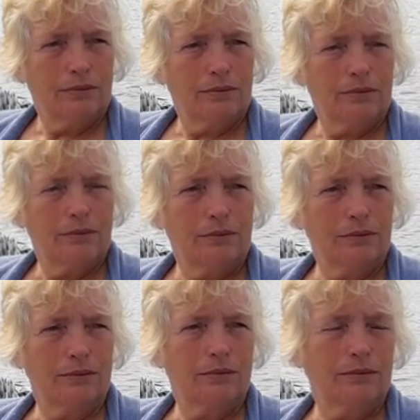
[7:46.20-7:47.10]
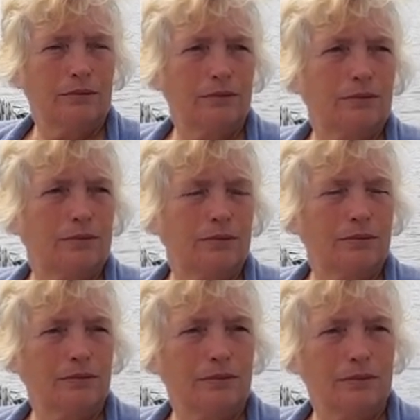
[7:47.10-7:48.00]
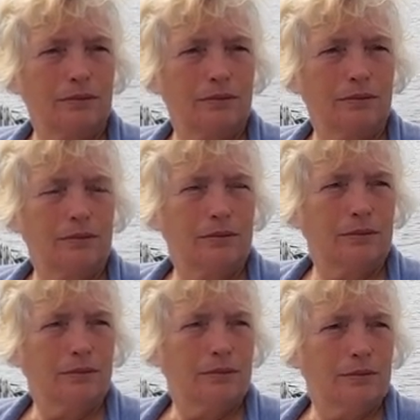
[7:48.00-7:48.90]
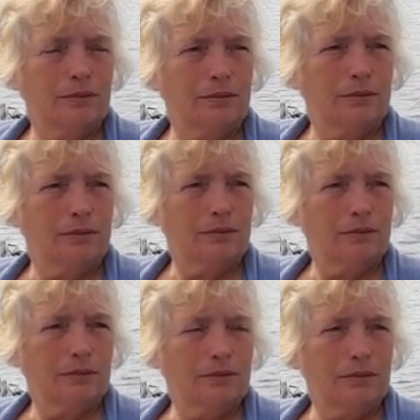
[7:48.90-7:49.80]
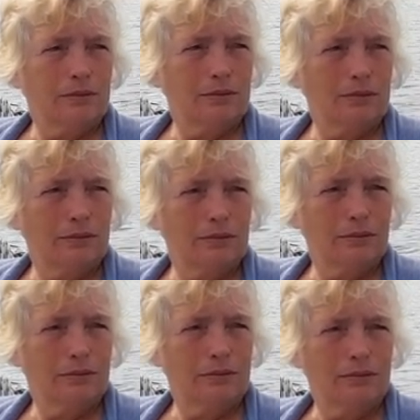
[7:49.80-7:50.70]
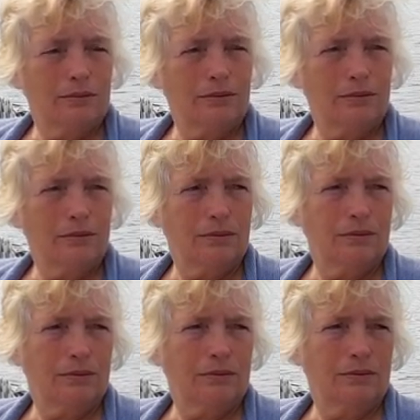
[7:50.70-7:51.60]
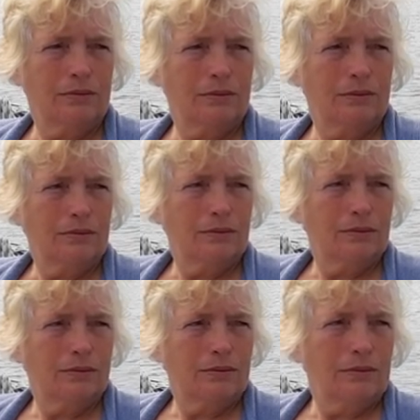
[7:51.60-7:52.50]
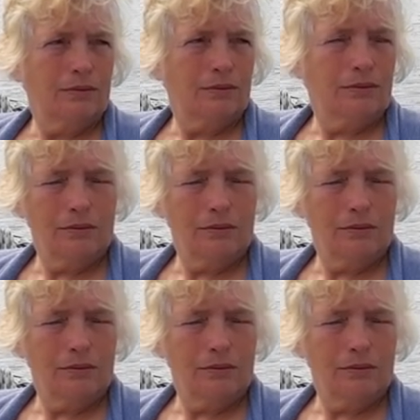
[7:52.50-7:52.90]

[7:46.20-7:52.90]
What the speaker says: This person isn't speaking.